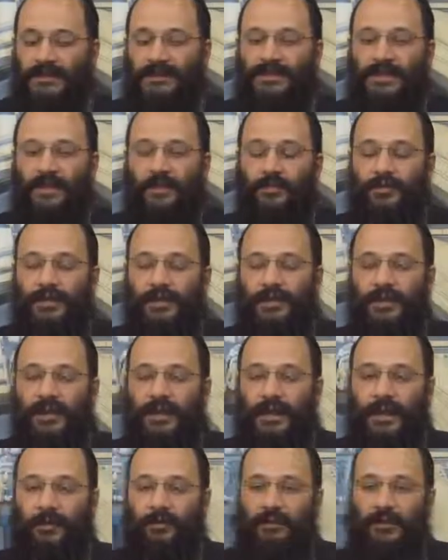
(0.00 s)
Se'u
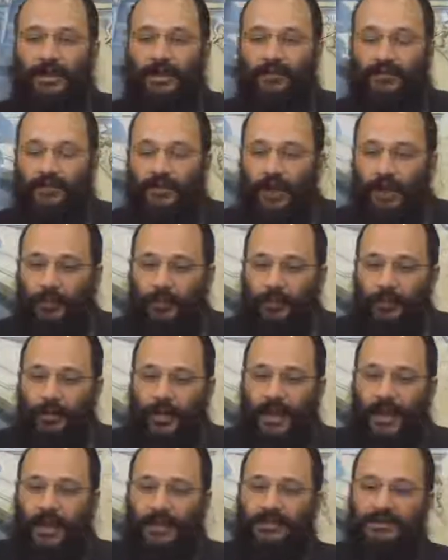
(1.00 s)
yedechem, lift up your
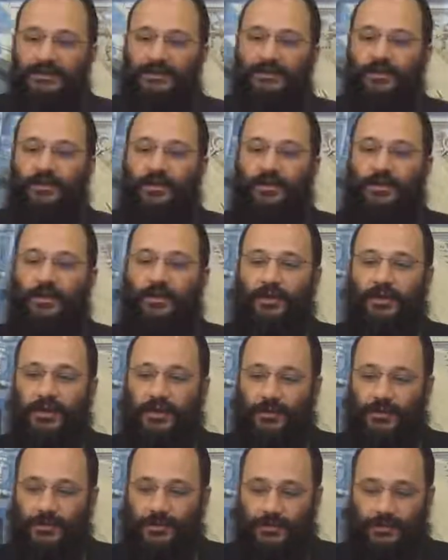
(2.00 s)
hands to the
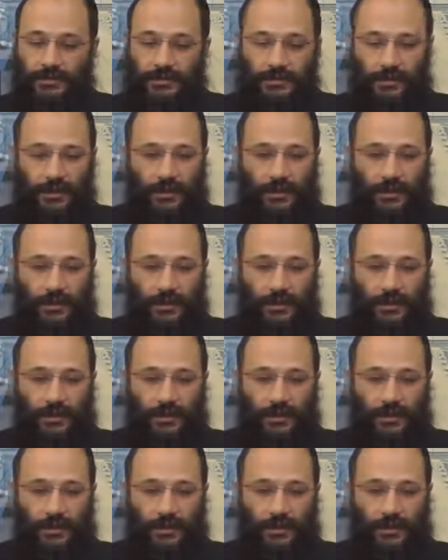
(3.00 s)
Kodesh,